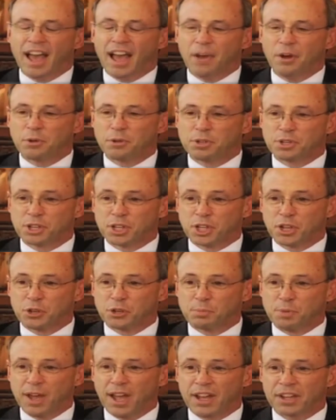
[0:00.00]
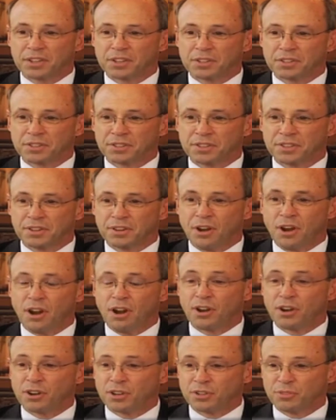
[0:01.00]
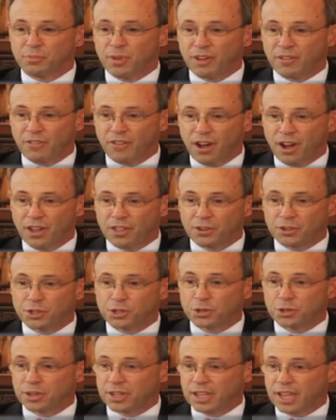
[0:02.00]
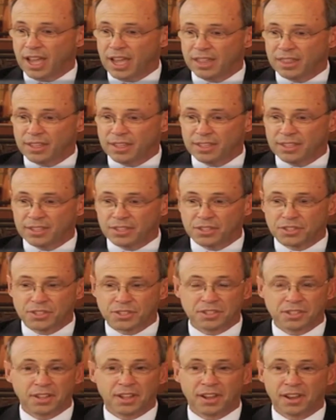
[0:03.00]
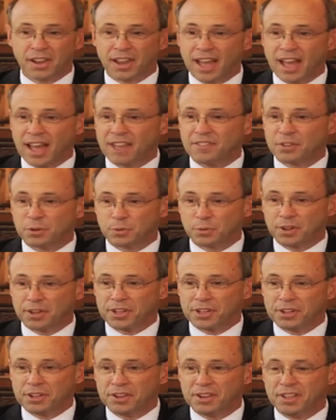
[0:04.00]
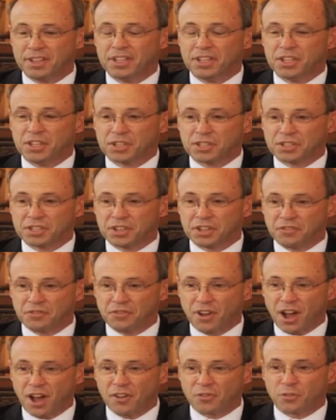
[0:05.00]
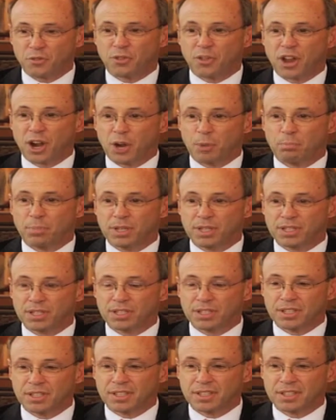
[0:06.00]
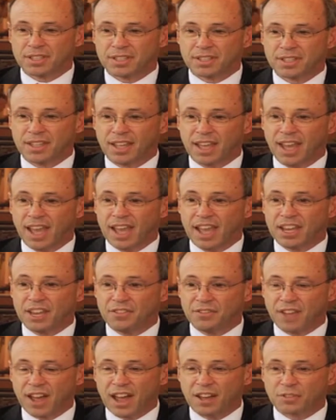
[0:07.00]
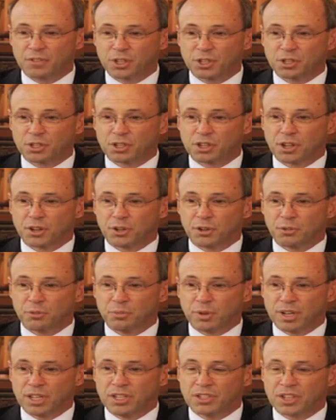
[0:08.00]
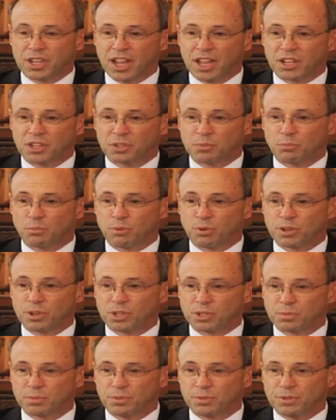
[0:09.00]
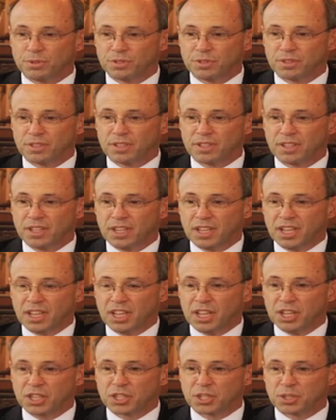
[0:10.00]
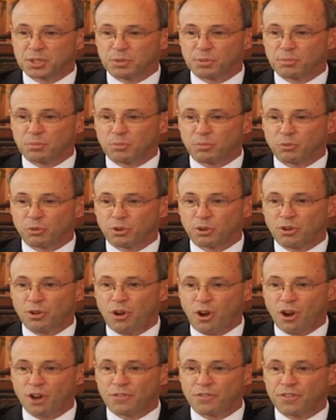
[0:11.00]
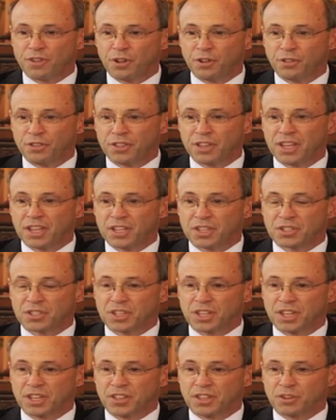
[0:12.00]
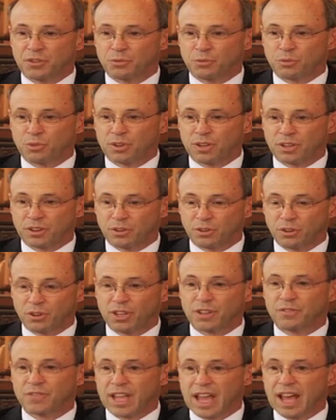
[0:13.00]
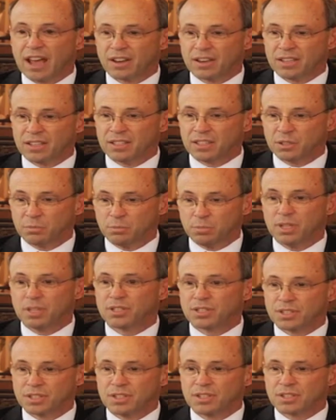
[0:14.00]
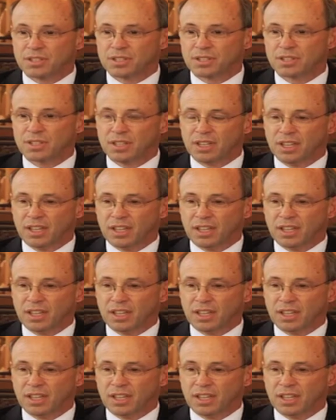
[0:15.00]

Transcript: I would say it goes back to the heart of my father, Truett Cathy, that's alive and well, still involved with our business. 85 years old, but he's got some principles and some real heartfelt things there that really are lived out in the business.